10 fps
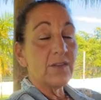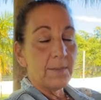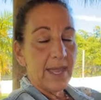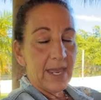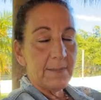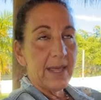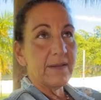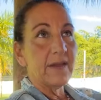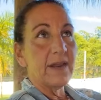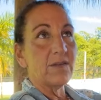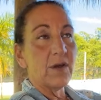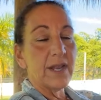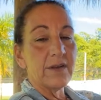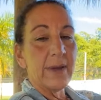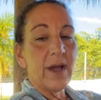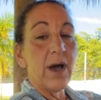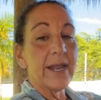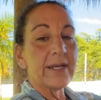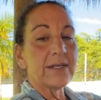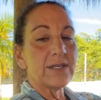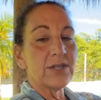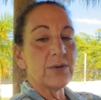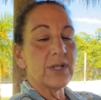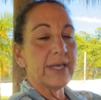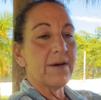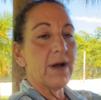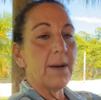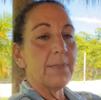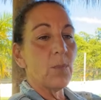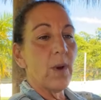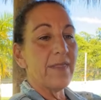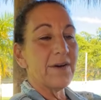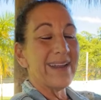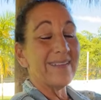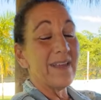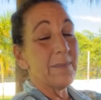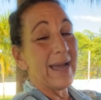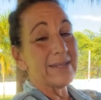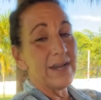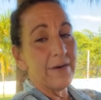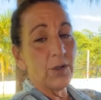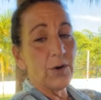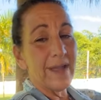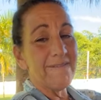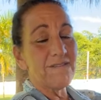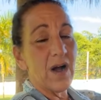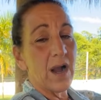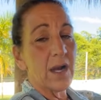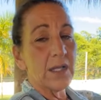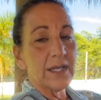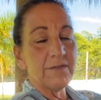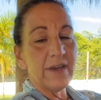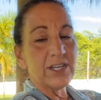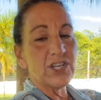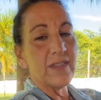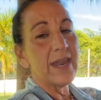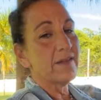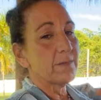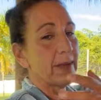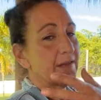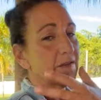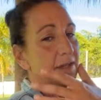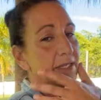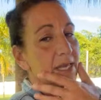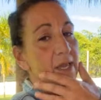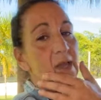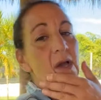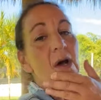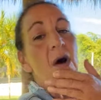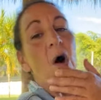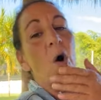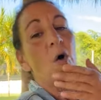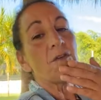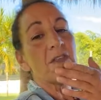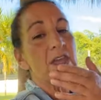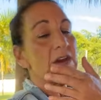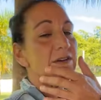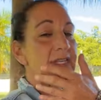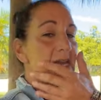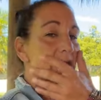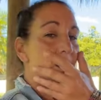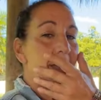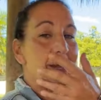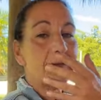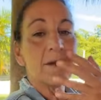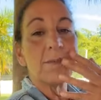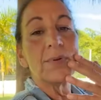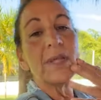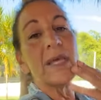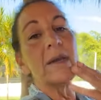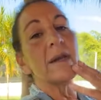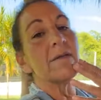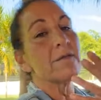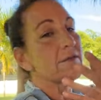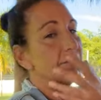he's on pain meds, and he's on antibiotics to clear up whether it is a bacterial or a fungal infection that has basically, over the years, eaten away at his complete